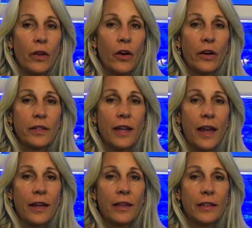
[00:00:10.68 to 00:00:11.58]
that heart
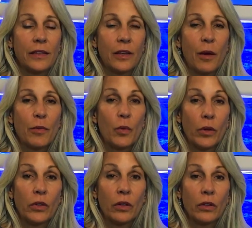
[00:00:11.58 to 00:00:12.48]
attack is the
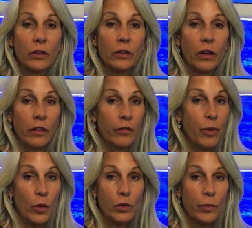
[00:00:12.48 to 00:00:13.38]
#1 killer of
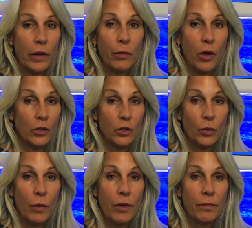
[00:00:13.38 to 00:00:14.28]
postmenopausal
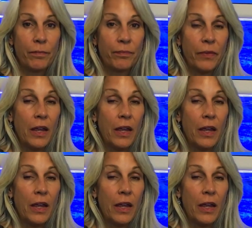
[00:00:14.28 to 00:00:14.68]
women.